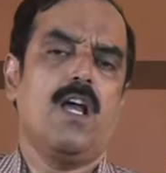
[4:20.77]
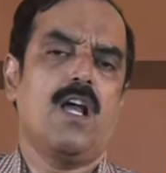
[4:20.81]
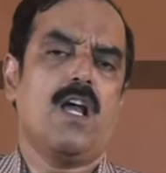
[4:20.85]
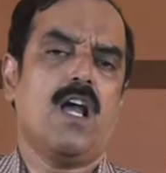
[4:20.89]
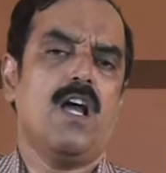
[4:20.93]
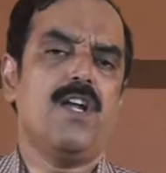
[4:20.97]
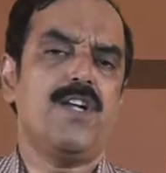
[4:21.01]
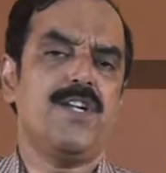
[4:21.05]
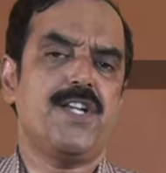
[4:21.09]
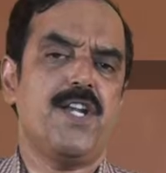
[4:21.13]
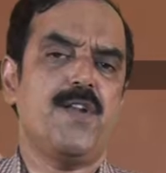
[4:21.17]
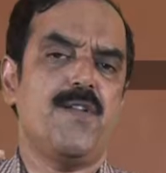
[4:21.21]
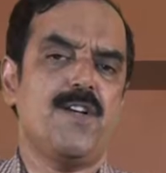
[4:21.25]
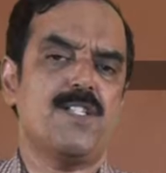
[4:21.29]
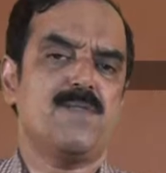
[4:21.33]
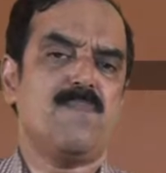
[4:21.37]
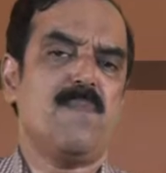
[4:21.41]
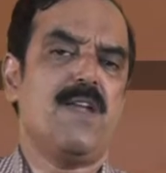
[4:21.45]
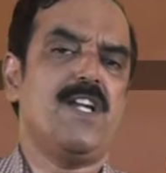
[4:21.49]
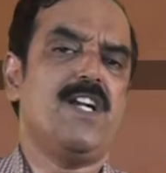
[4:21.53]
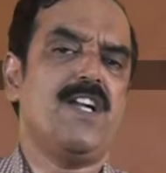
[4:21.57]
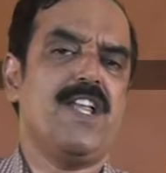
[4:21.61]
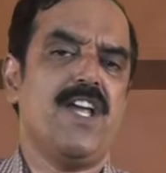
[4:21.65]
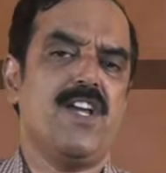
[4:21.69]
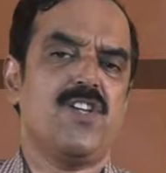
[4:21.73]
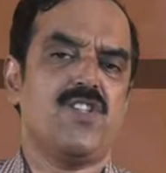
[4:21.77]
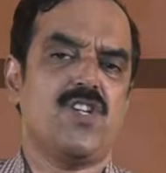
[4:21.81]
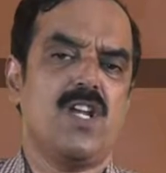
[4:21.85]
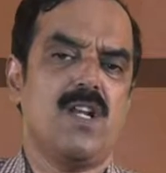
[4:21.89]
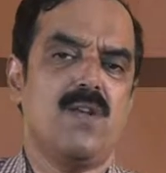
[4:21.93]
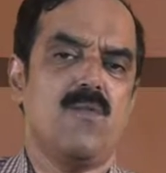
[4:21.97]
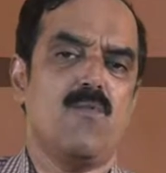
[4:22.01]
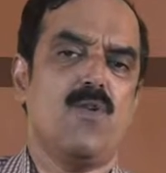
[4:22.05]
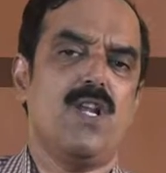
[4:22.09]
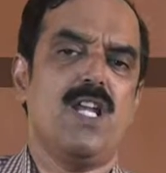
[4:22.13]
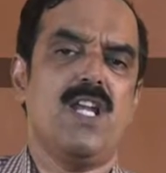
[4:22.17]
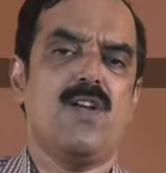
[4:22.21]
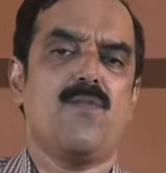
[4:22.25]
continuous meditation,
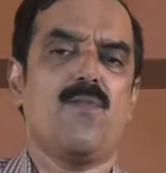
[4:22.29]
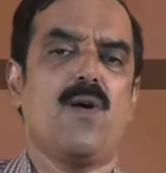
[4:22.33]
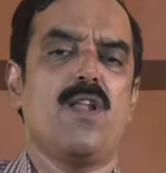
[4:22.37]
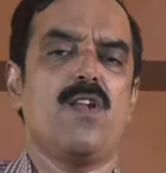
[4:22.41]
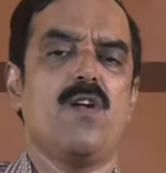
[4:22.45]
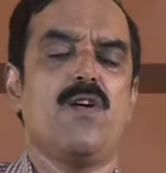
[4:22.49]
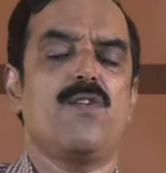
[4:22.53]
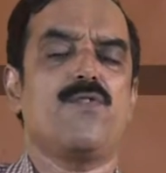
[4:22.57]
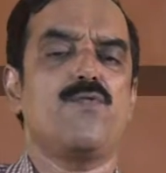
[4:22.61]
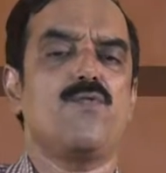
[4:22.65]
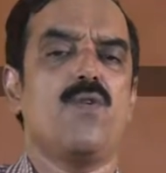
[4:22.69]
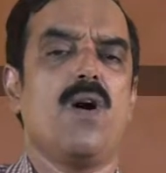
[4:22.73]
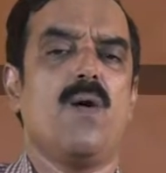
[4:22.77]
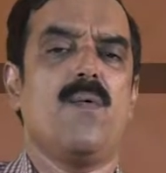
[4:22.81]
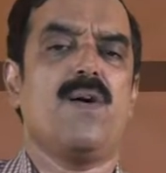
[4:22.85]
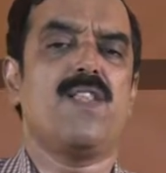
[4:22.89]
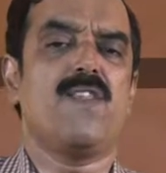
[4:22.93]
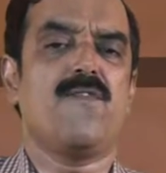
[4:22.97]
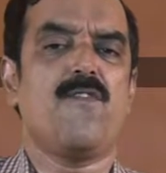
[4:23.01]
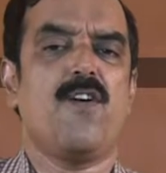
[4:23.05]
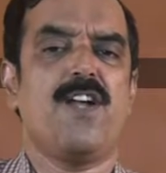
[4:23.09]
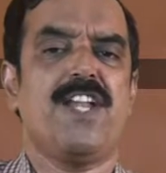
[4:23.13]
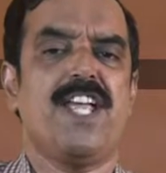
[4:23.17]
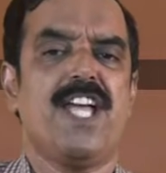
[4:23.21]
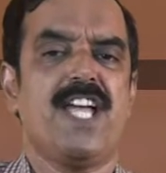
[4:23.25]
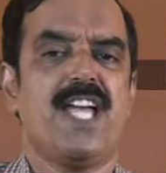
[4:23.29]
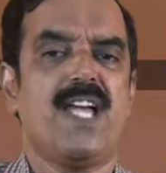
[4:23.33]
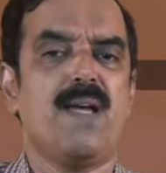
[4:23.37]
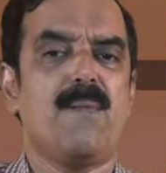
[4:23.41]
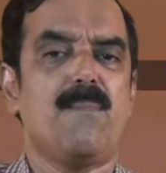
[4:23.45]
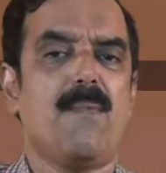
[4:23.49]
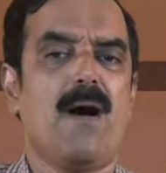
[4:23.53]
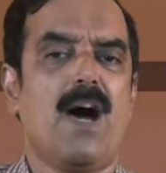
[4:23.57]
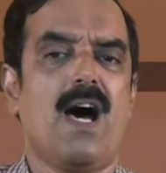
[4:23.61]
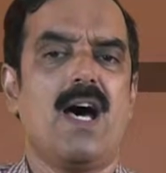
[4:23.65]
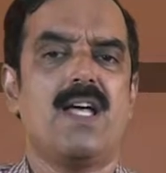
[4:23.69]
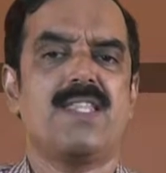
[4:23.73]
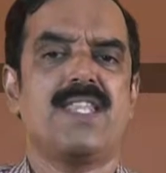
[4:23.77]
only 1 or 2 hours for taking
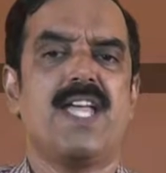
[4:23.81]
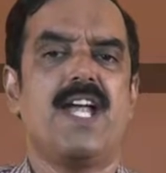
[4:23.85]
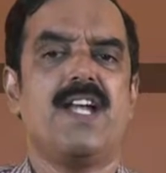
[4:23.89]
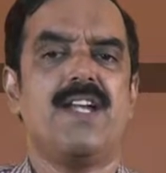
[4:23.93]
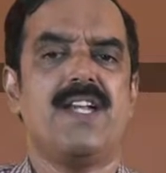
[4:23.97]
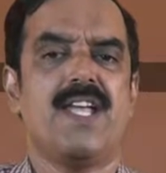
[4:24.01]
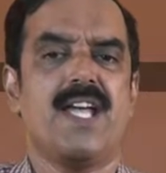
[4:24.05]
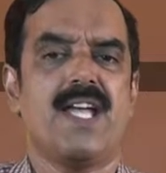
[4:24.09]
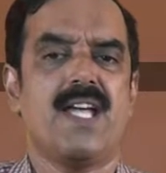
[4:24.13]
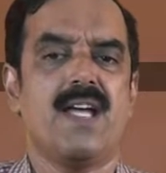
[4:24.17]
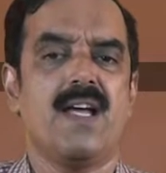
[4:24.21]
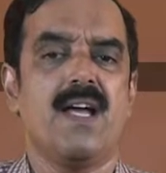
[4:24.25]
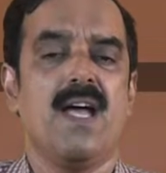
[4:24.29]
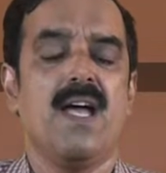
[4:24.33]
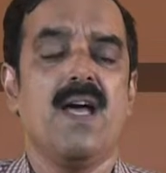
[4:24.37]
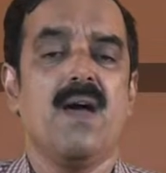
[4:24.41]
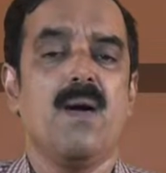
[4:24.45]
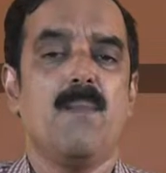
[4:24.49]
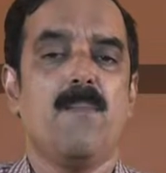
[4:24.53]
bath and taking